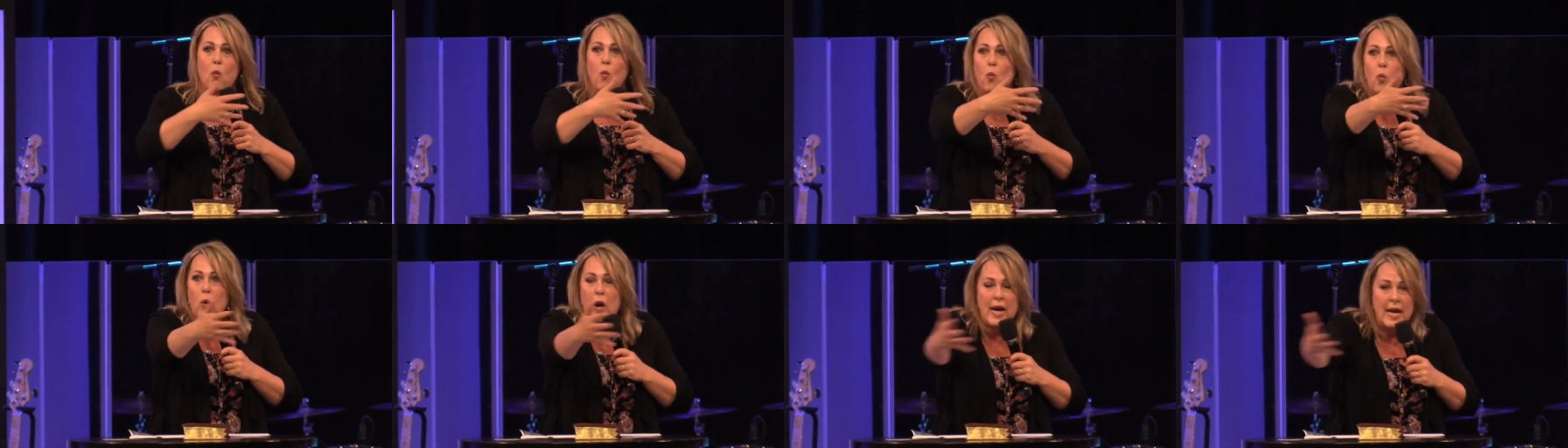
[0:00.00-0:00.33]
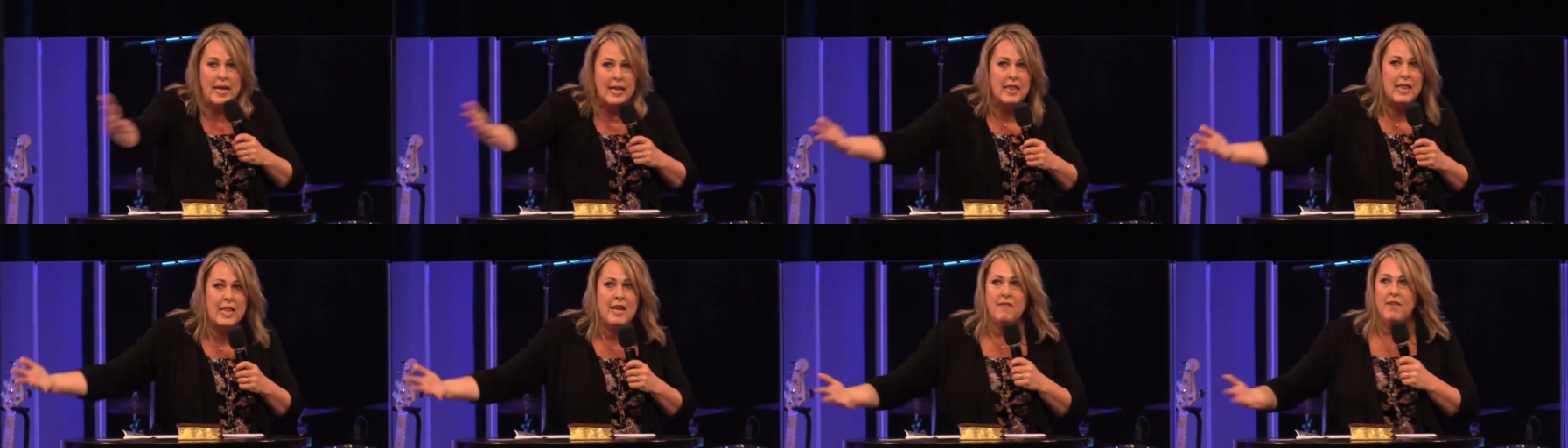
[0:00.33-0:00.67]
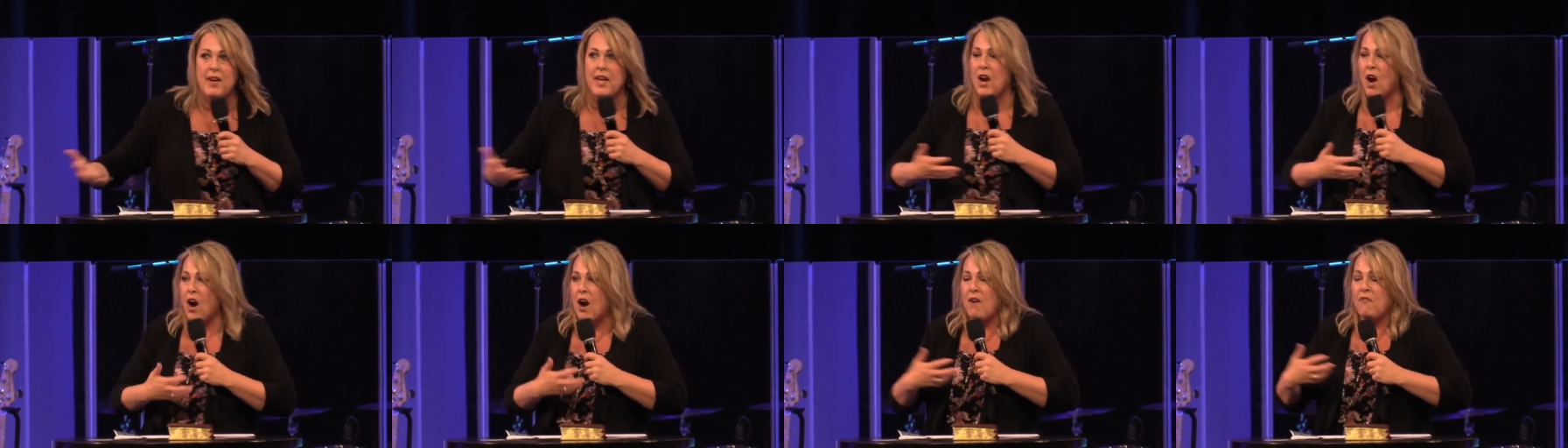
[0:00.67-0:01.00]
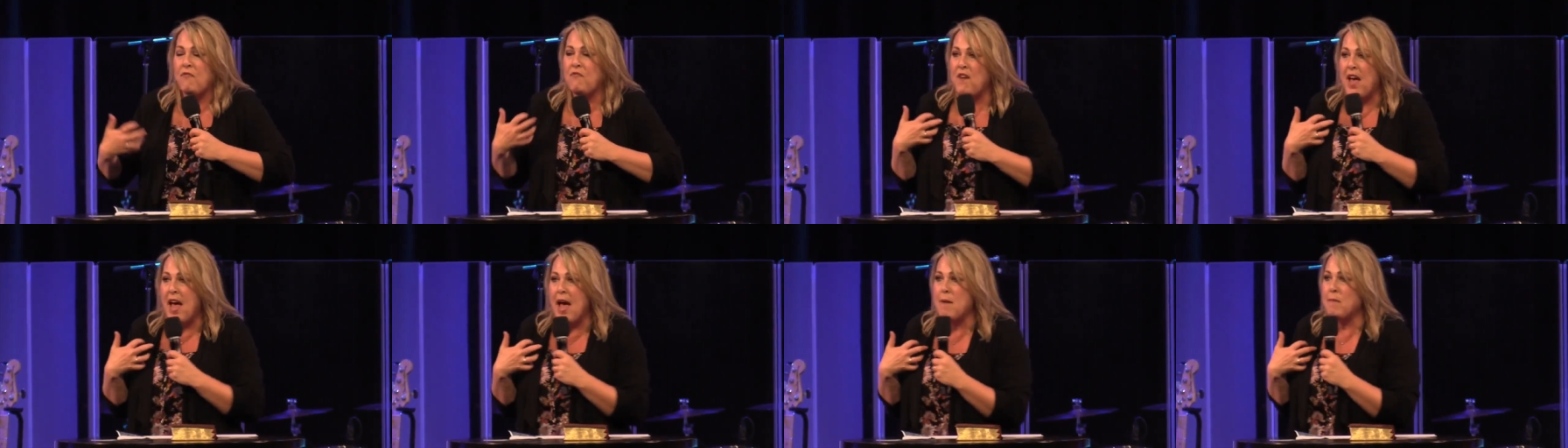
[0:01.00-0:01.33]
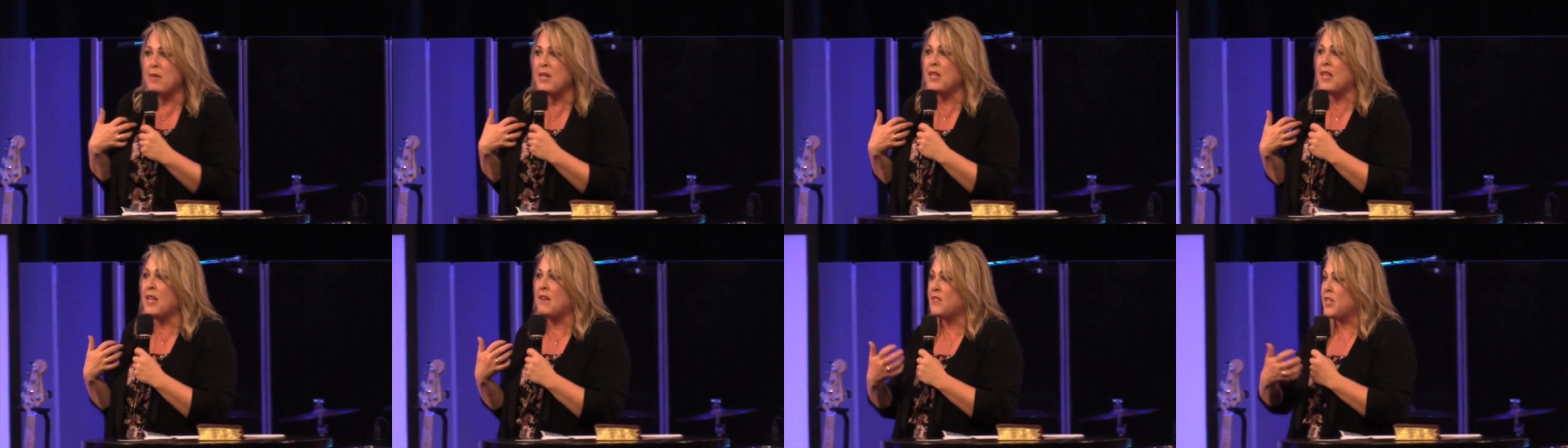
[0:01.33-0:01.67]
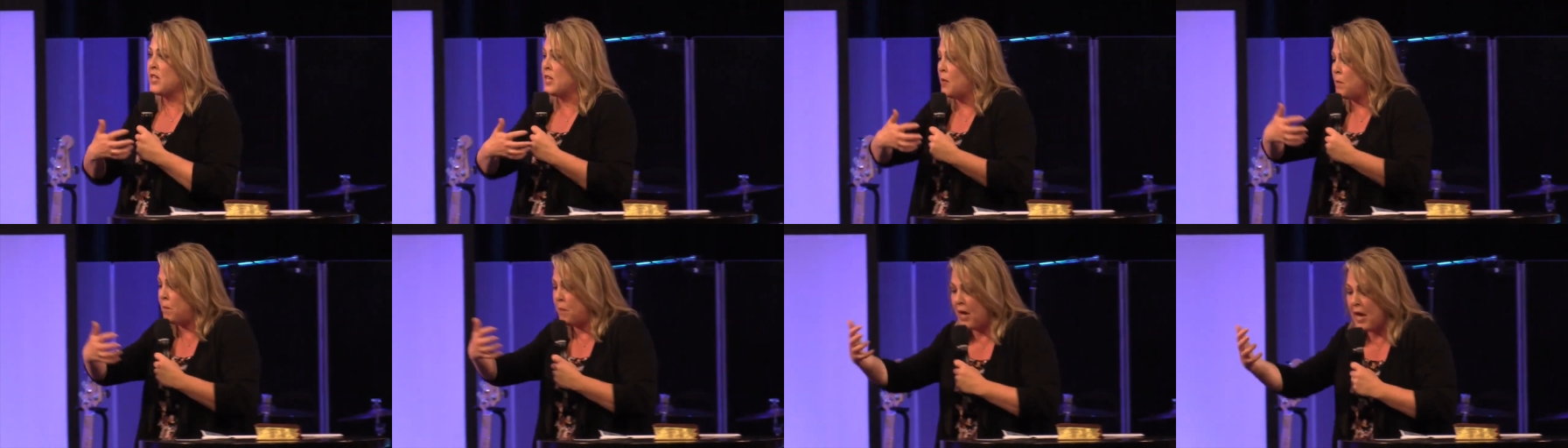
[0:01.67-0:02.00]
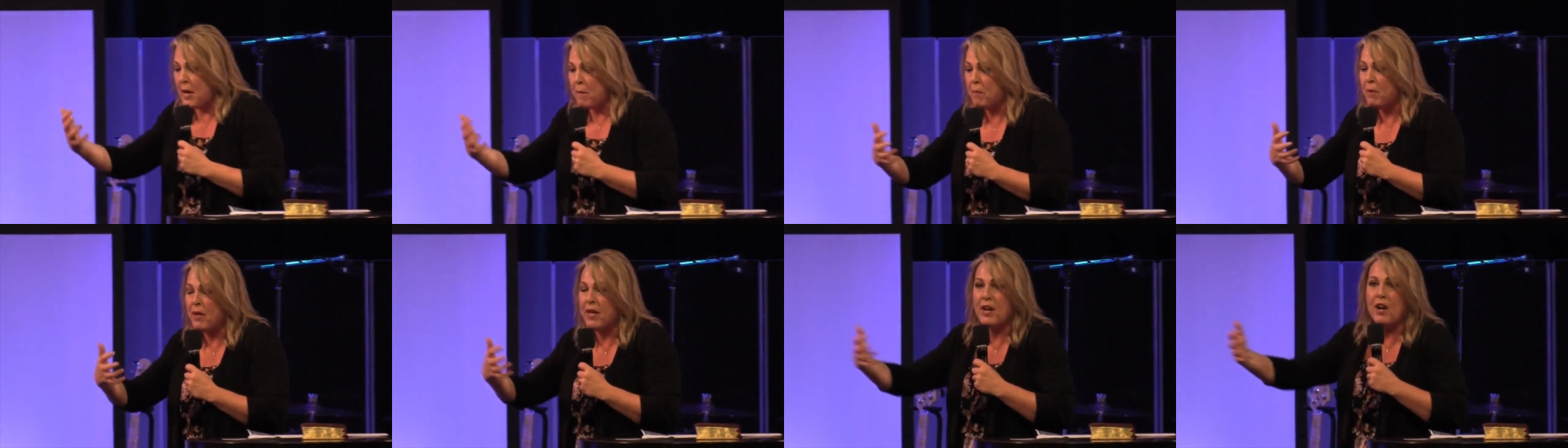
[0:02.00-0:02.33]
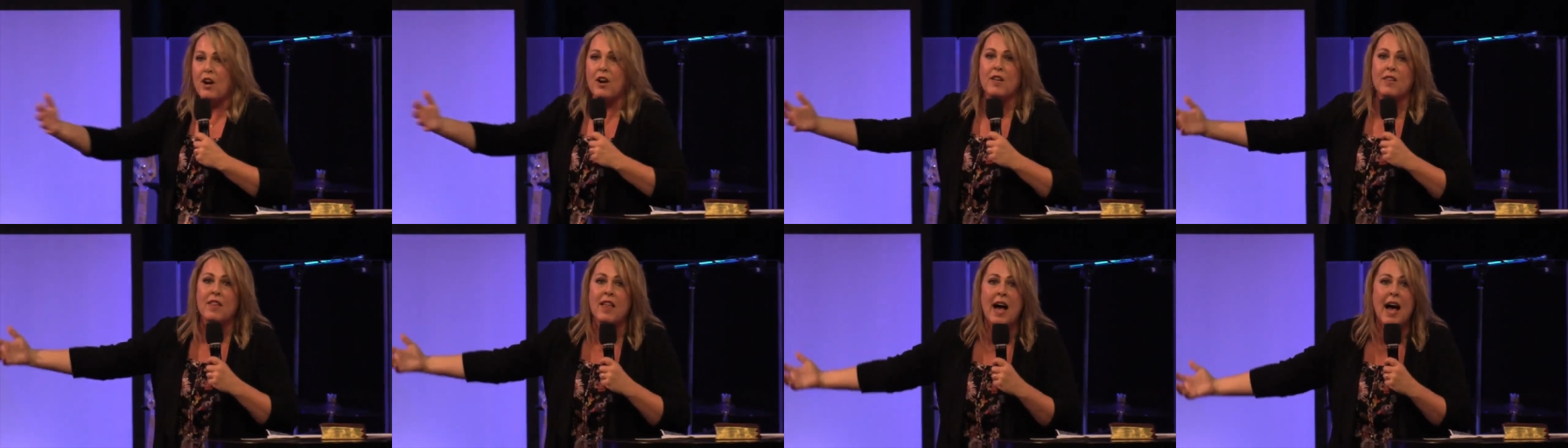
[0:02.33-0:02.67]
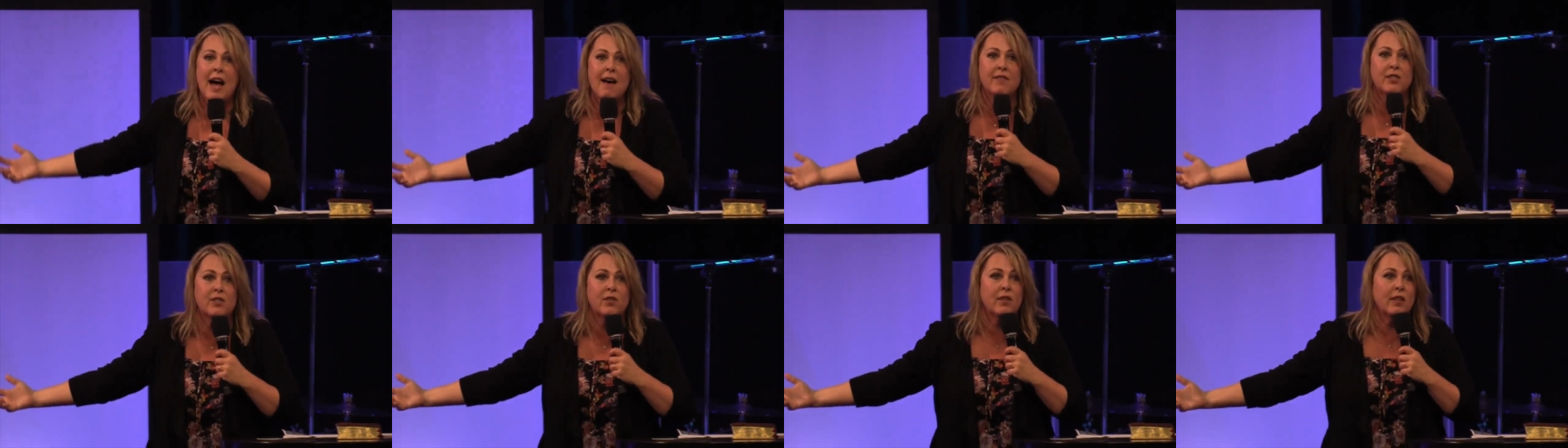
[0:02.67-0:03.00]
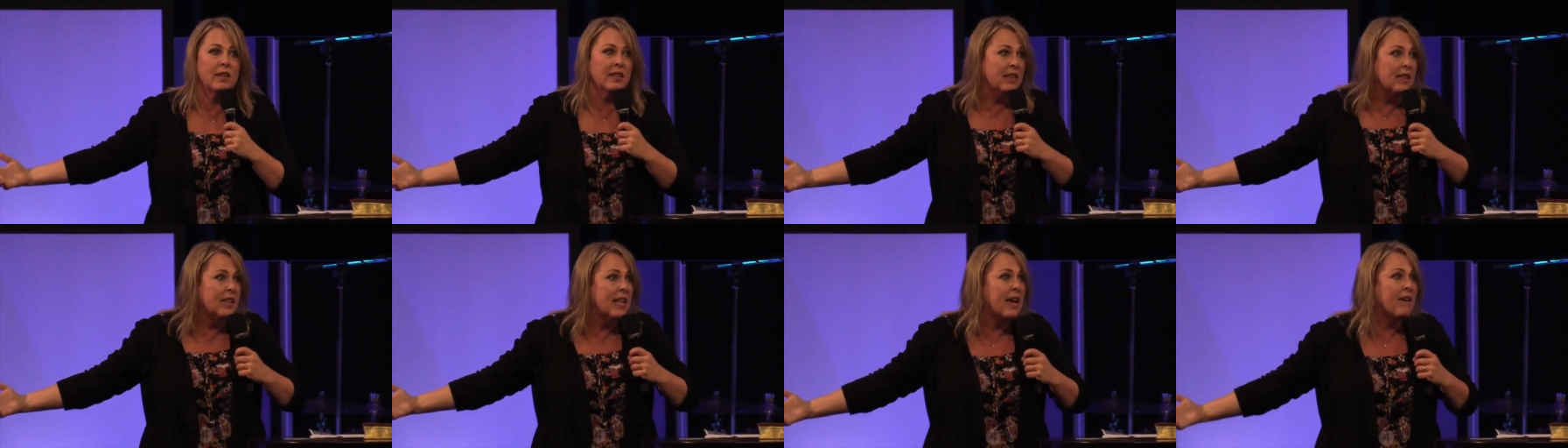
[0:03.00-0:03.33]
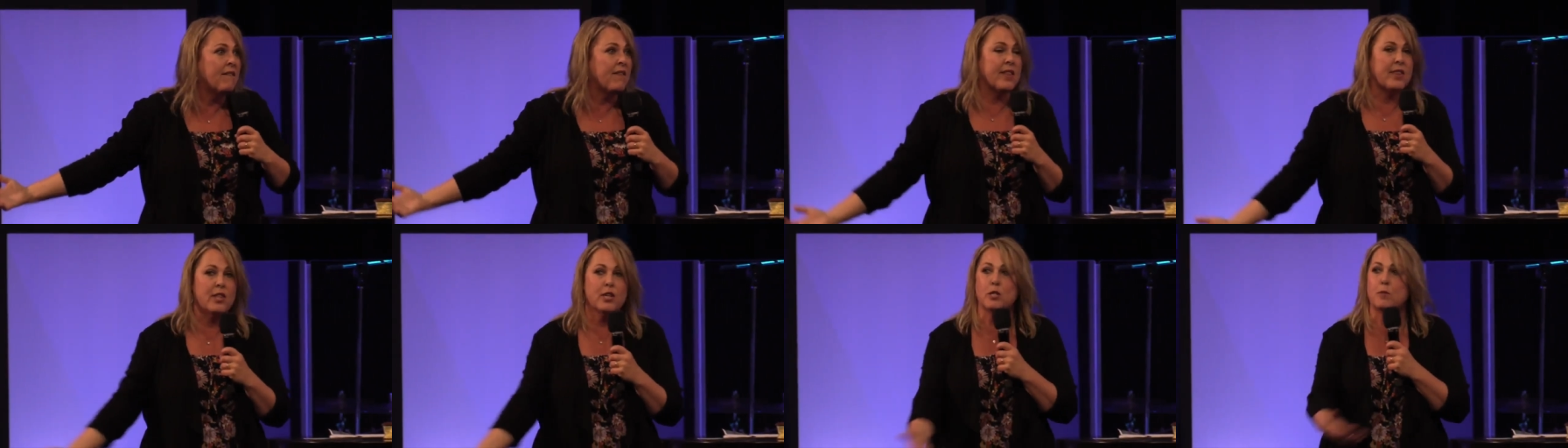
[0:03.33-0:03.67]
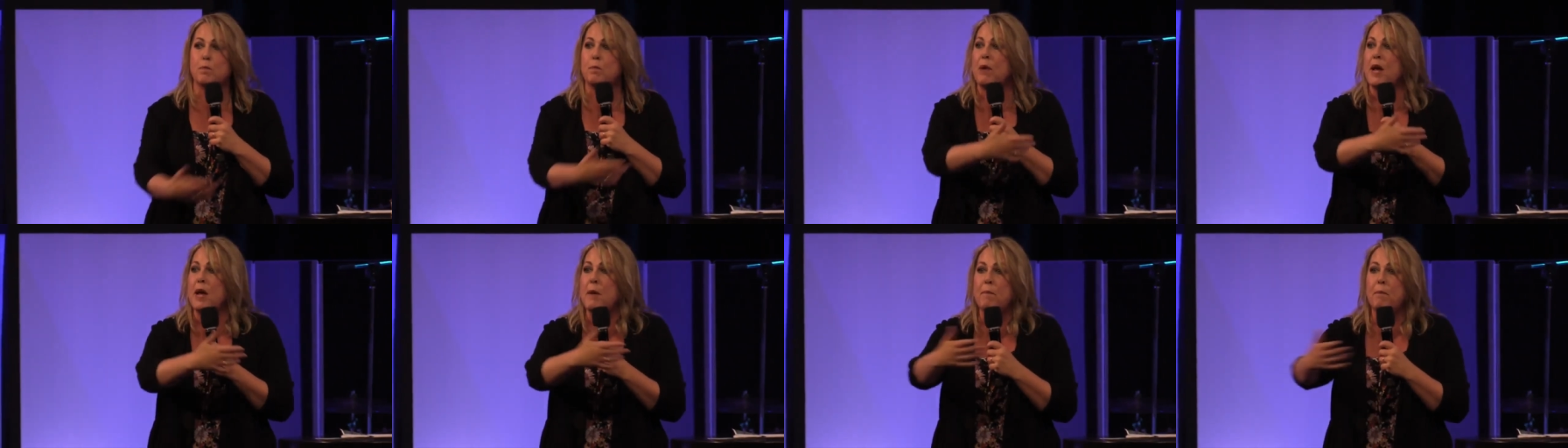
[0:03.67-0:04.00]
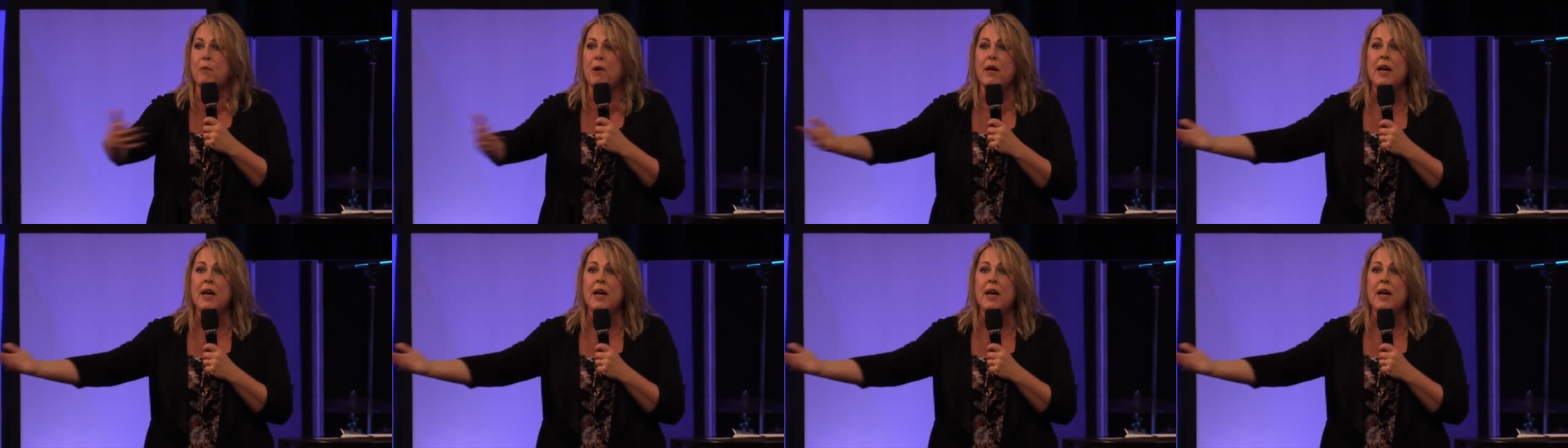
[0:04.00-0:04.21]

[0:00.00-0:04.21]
We live it. Our family lives it. The people in our lives live it. There's people